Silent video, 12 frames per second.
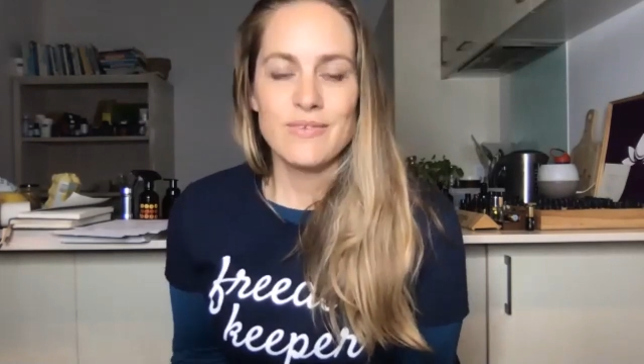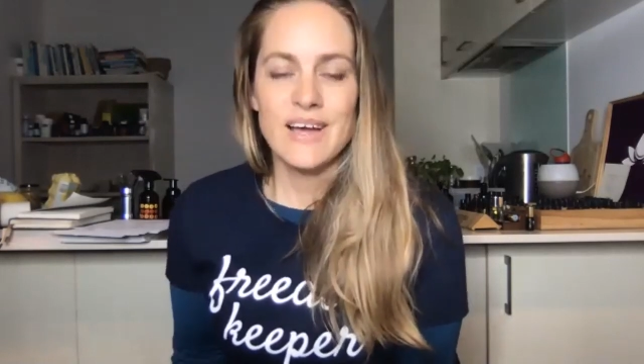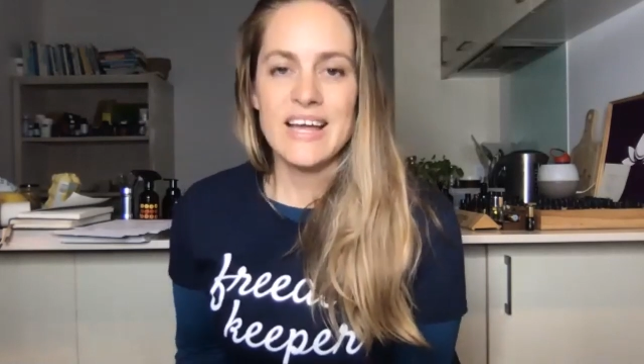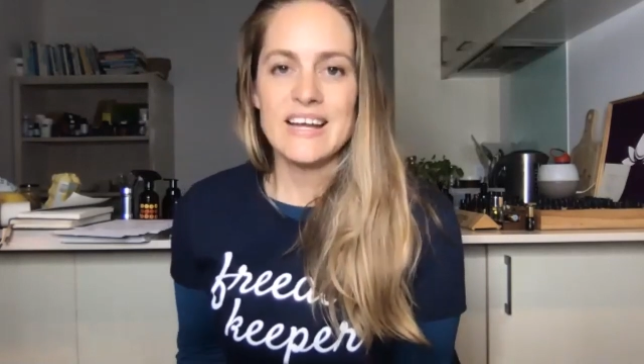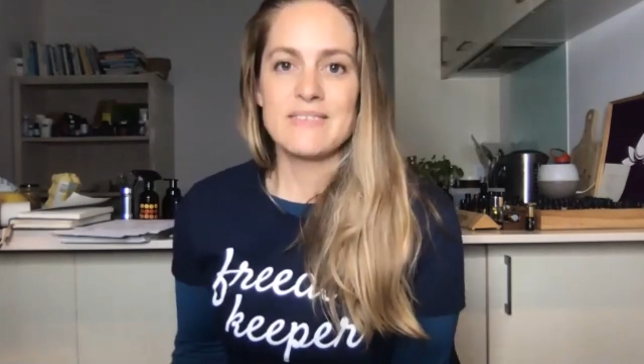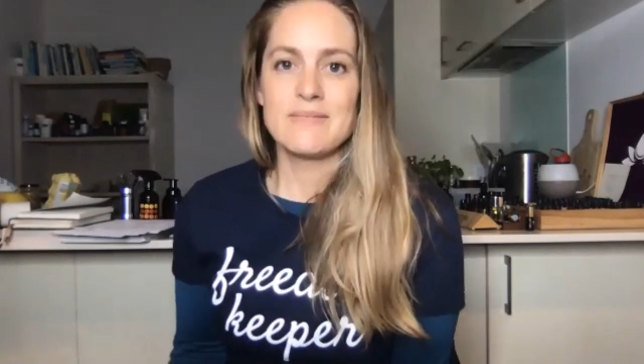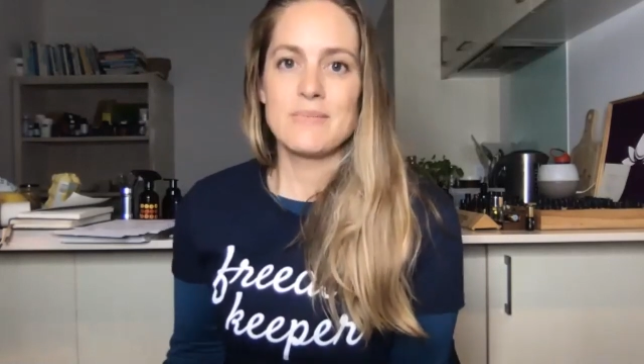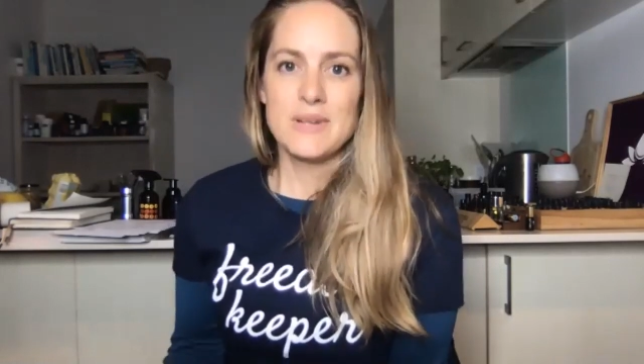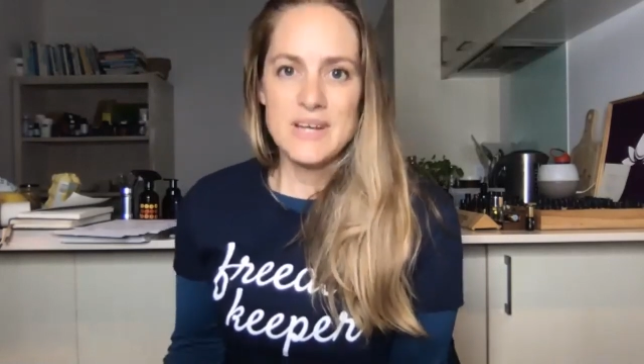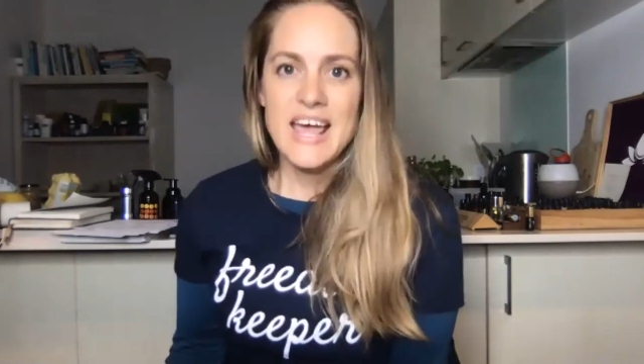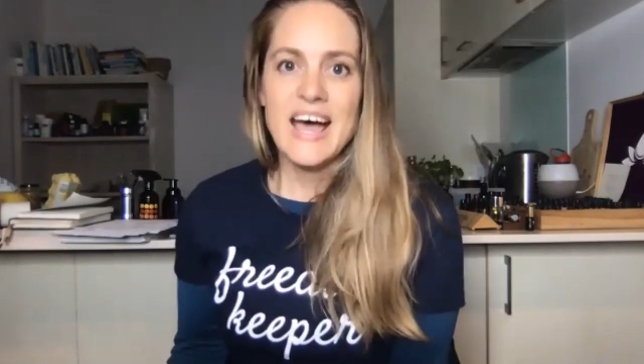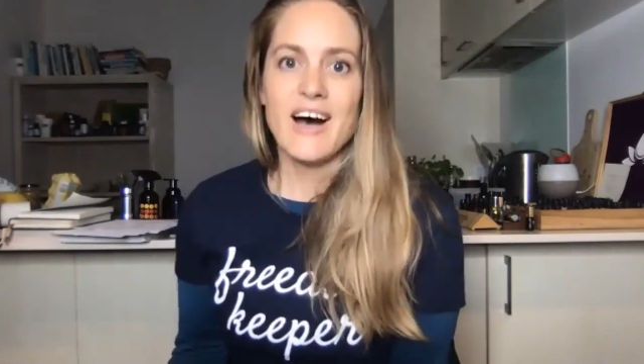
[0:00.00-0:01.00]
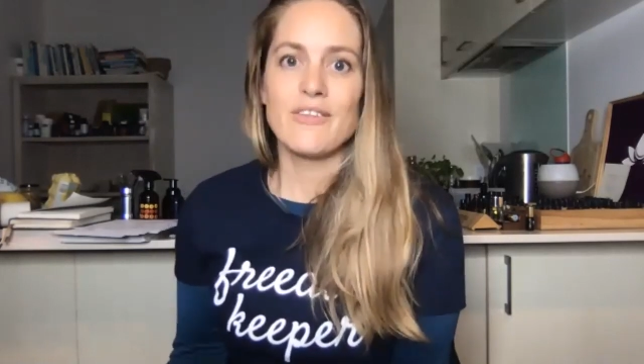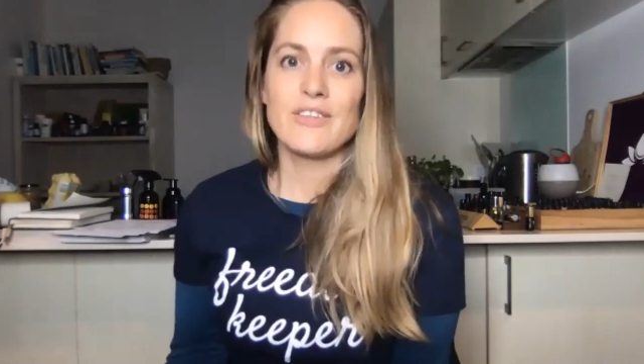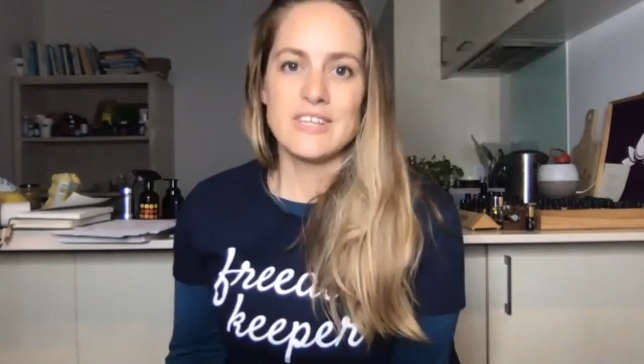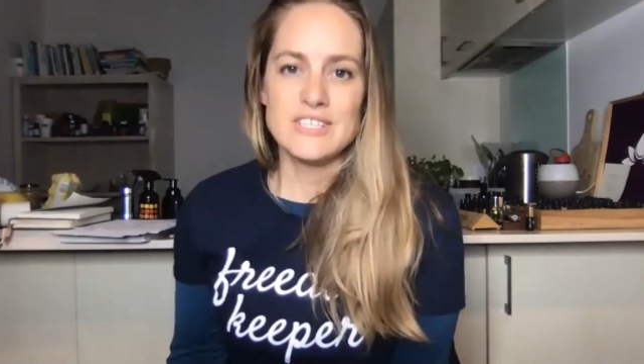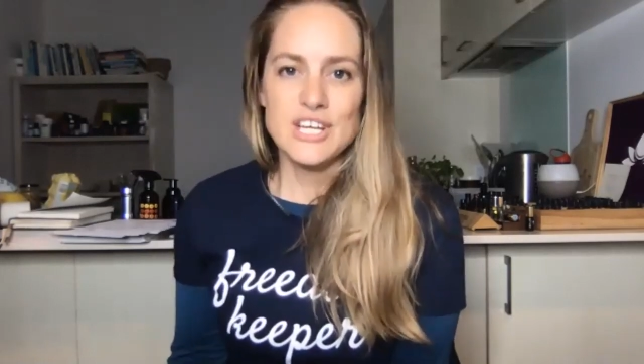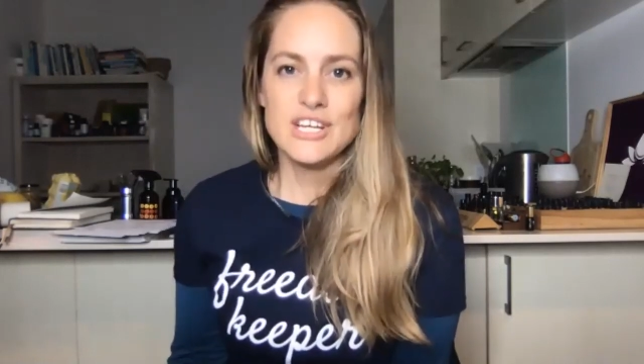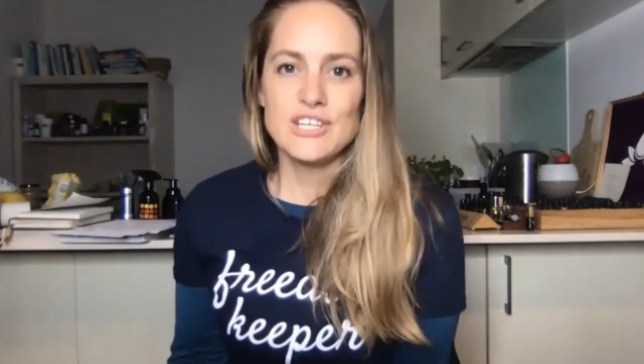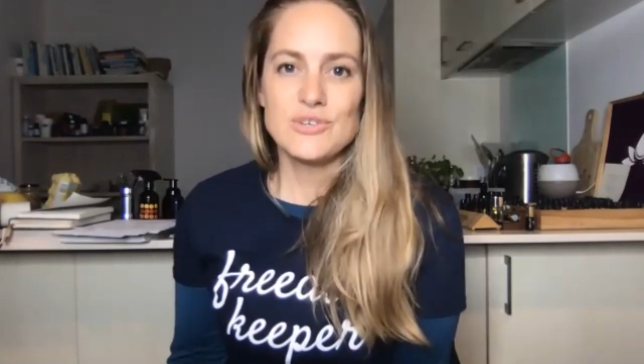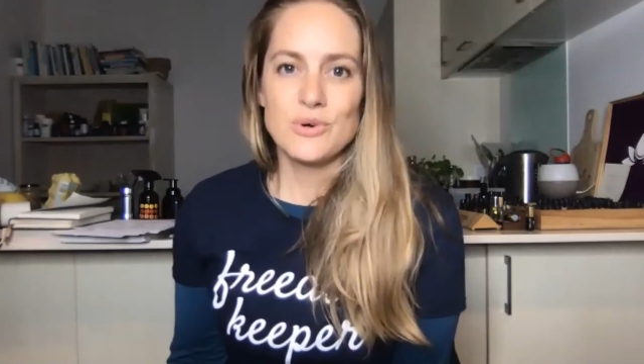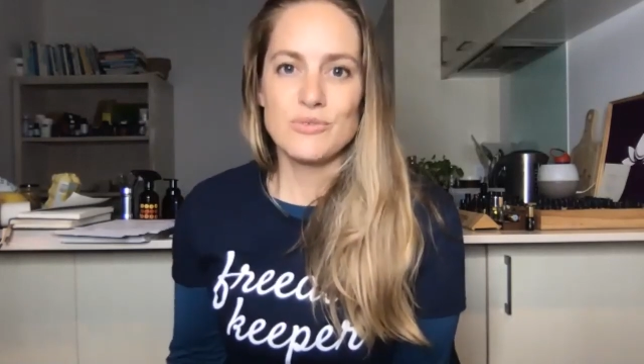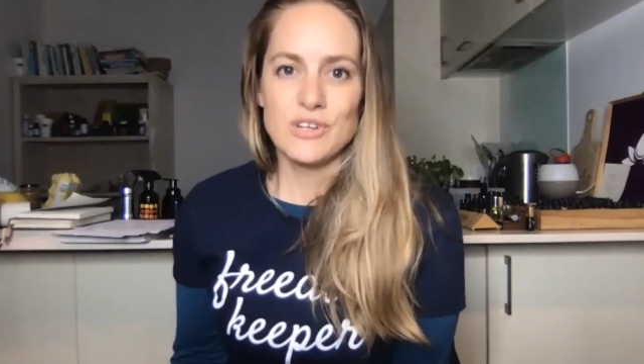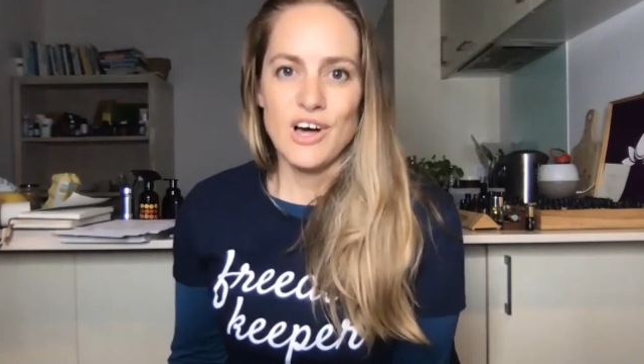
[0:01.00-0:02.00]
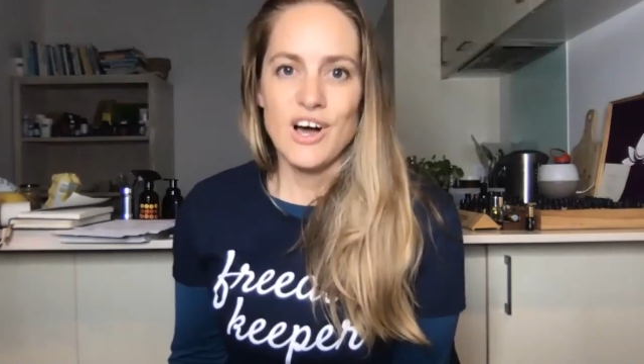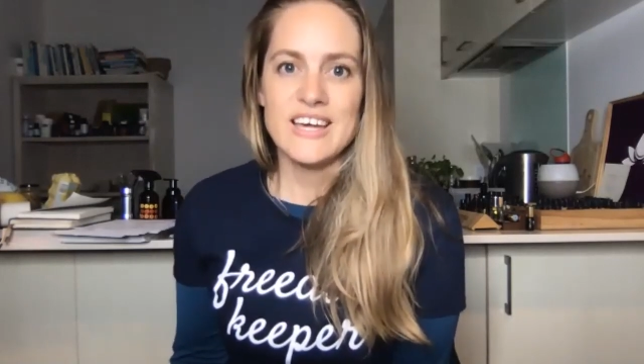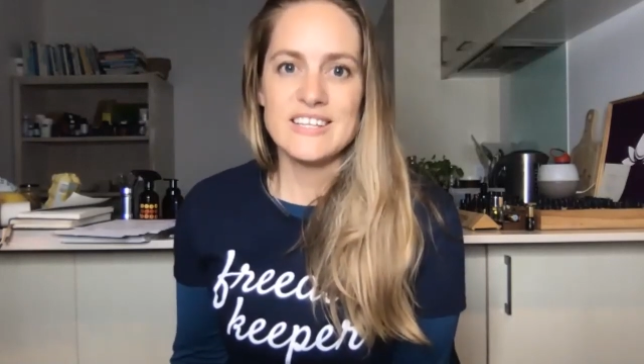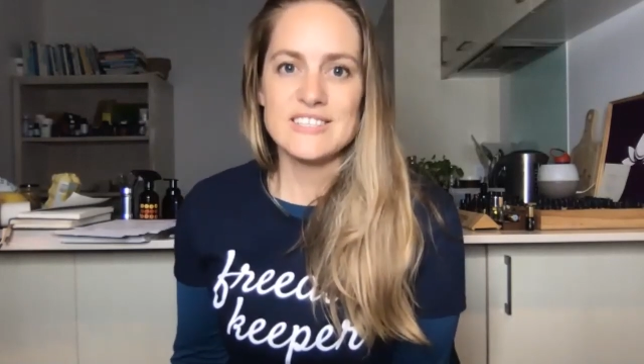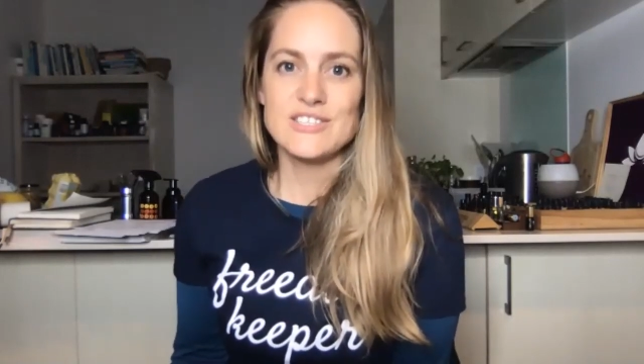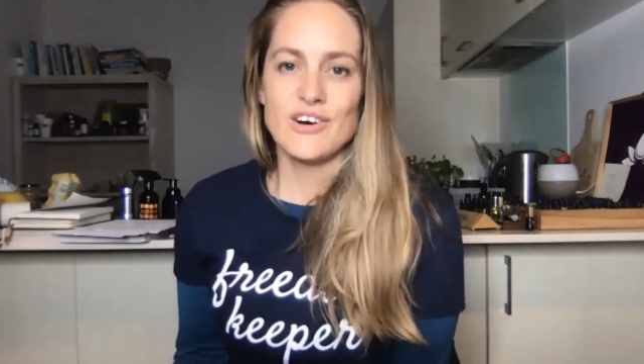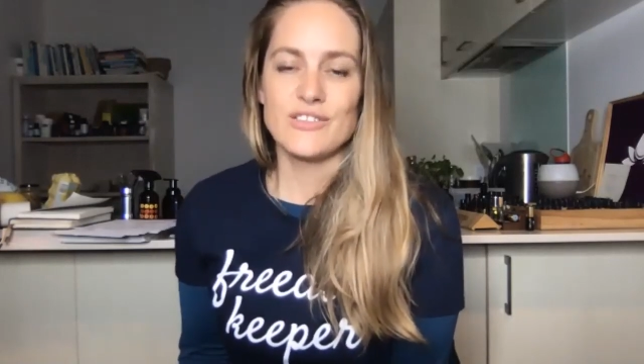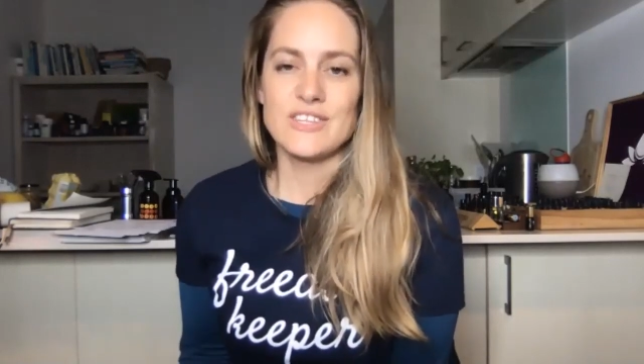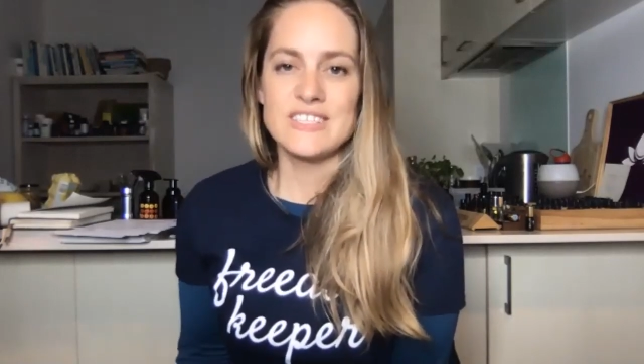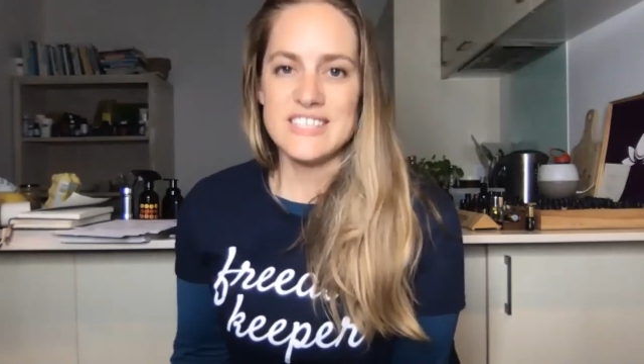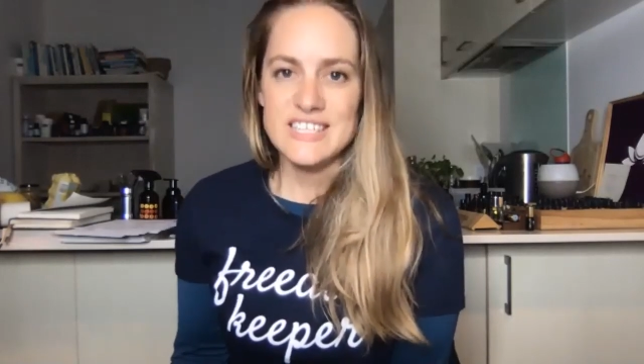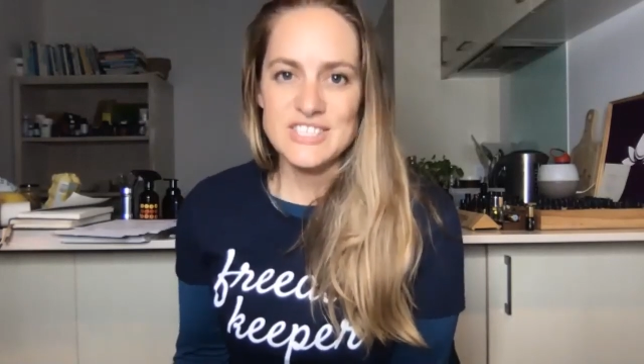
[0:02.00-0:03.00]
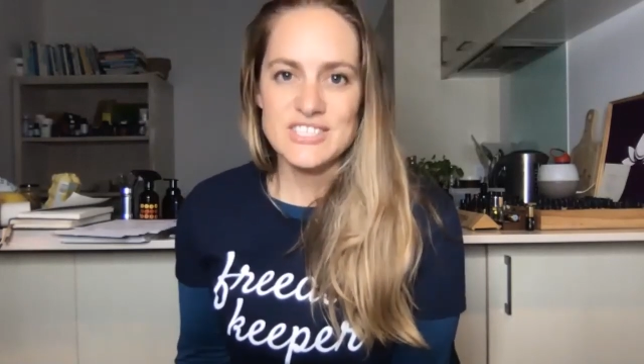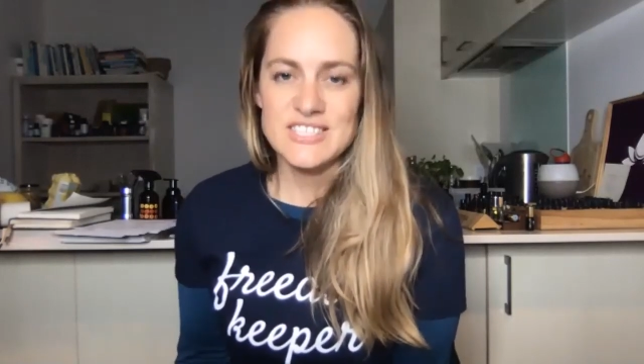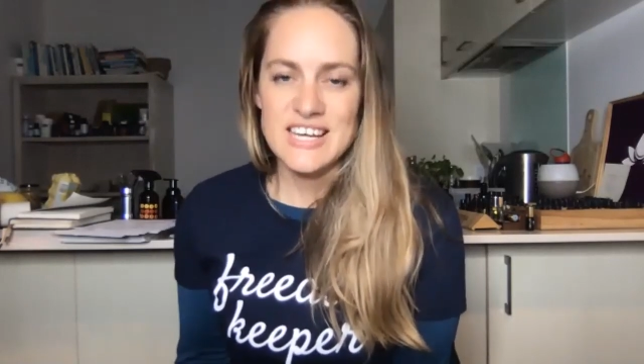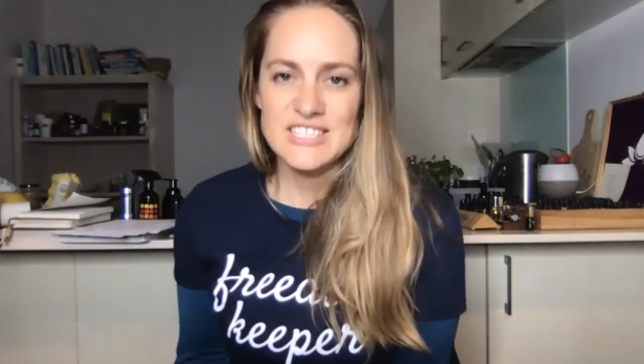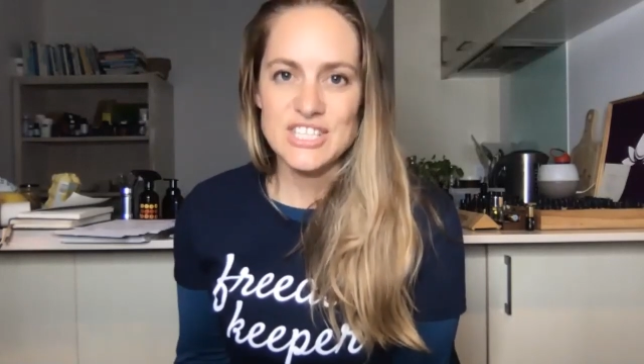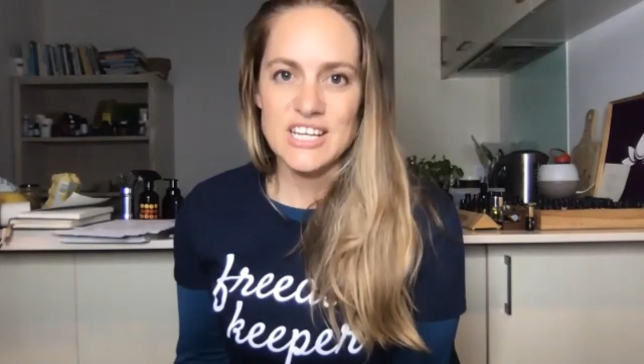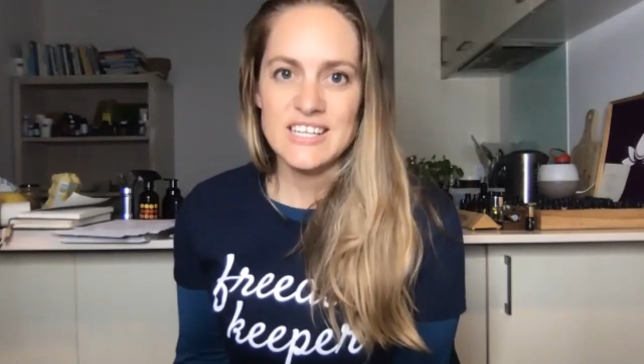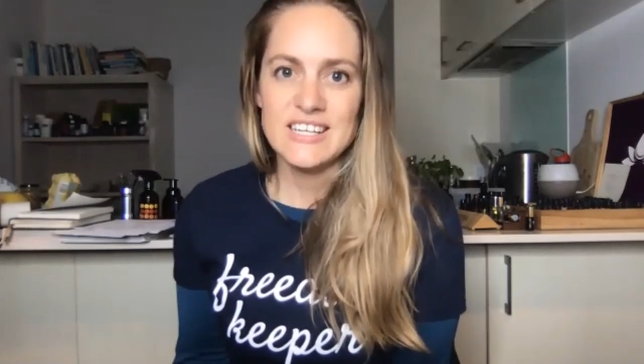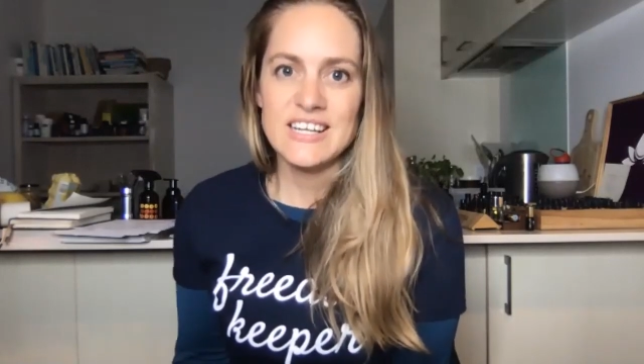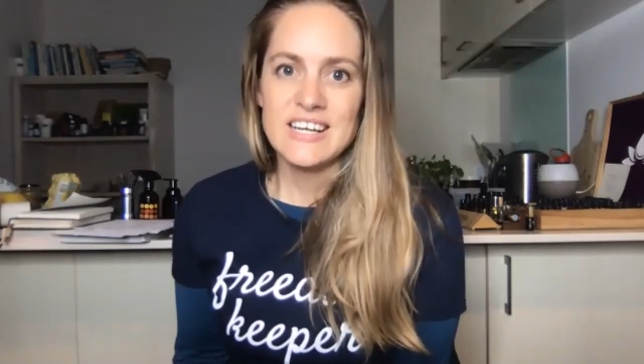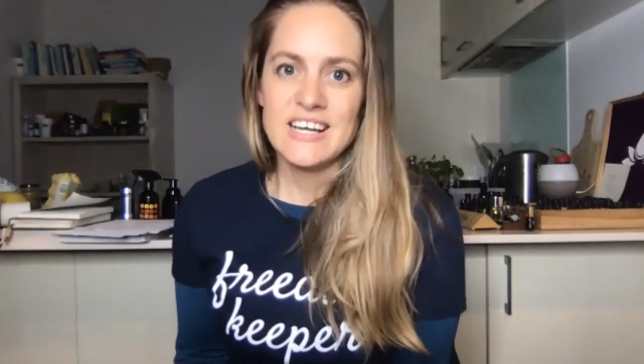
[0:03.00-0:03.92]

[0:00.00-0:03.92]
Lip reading: and now the continual reliance on this legislation,